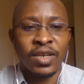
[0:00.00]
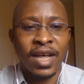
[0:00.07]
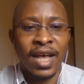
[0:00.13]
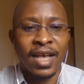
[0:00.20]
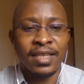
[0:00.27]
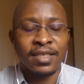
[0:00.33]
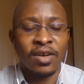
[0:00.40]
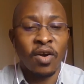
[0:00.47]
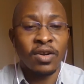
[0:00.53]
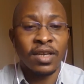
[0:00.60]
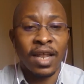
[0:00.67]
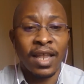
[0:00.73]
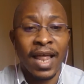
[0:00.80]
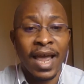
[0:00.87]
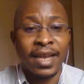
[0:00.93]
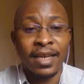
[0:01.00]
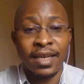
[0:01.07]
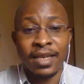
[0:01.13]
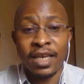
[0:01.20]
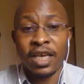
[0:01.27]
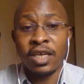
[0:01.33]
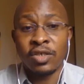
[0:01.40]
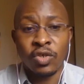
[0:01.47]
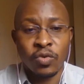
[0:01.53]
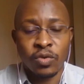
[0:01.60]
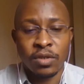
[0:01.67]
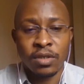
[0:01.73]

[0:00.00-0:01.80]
has underlying issues.